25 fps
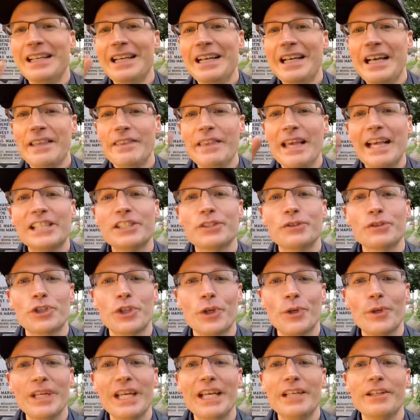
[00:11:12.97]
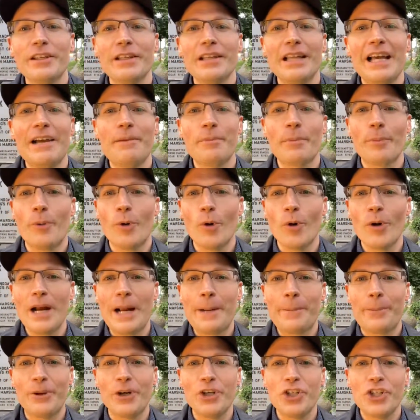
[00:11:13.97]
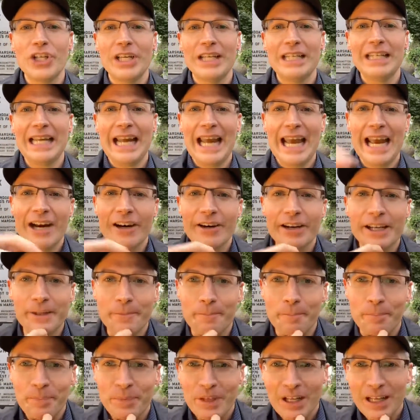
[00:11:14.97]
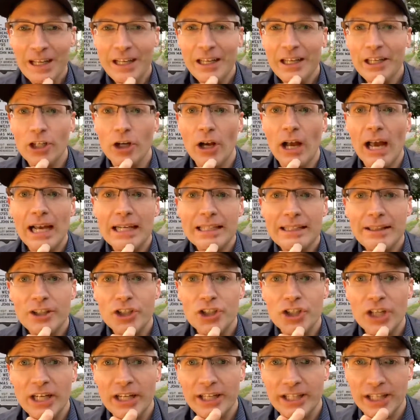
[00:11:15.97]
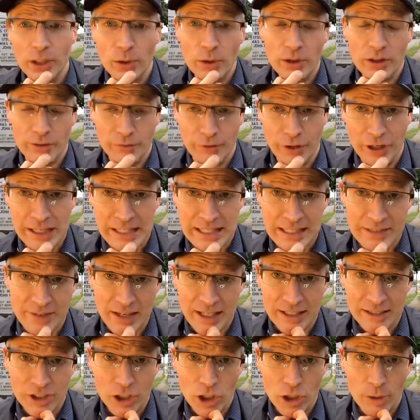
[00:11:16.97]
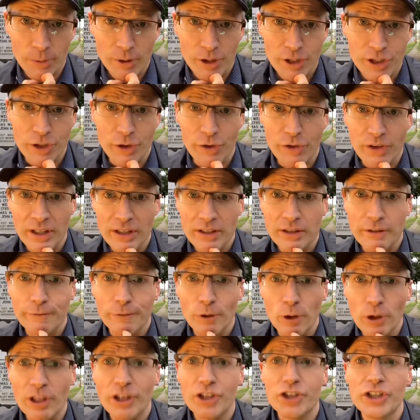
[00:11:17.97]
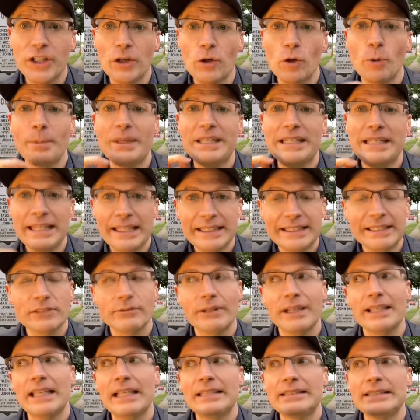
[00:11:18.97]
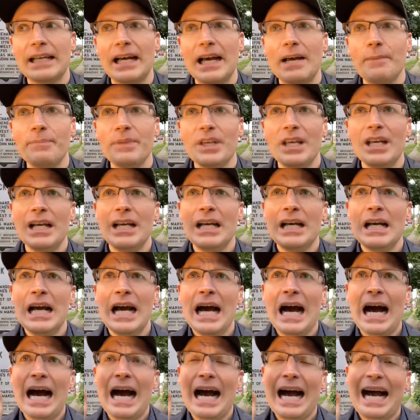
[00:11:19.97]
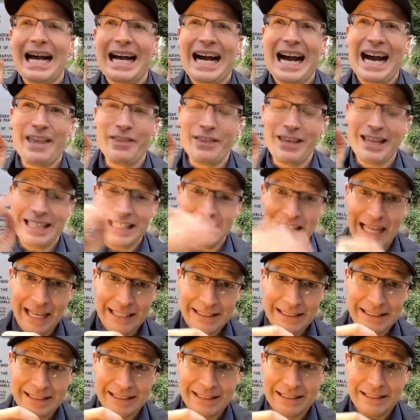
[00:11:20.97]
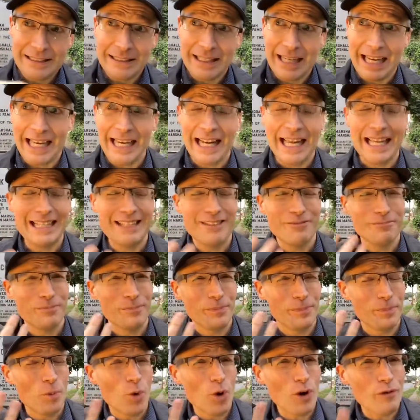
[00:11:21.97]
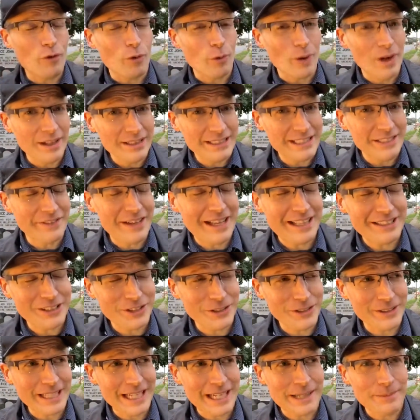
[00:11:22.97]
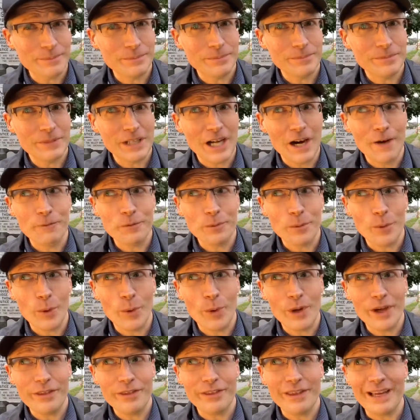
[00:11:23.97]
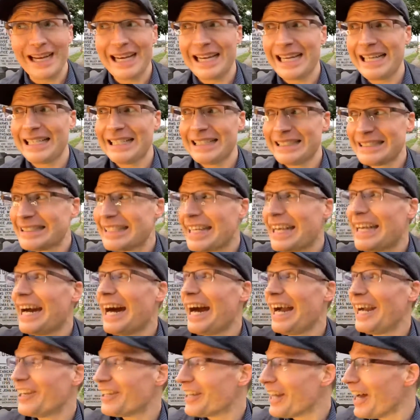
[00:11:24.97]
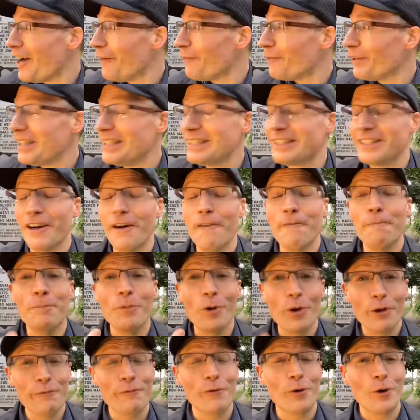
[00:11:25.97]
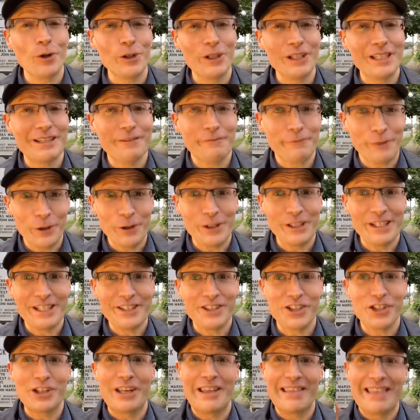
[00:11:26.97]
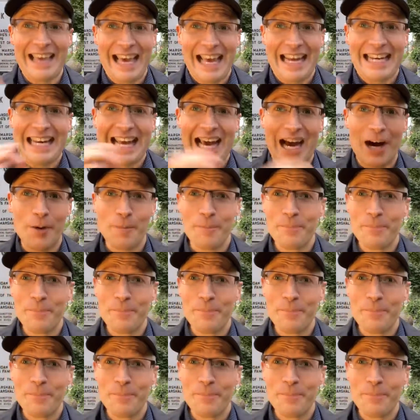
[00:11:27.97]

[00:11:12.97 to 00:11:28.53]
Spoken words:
thanks for tuning in to the live report. I appreciate it. Aaron, we're headed to the Shenandoah at the very end of October. Do you think the foliage there will be decent around that time? I think yes. And more of a relative answer that I'm comfortable with. I say higher confidence of more foliage than now.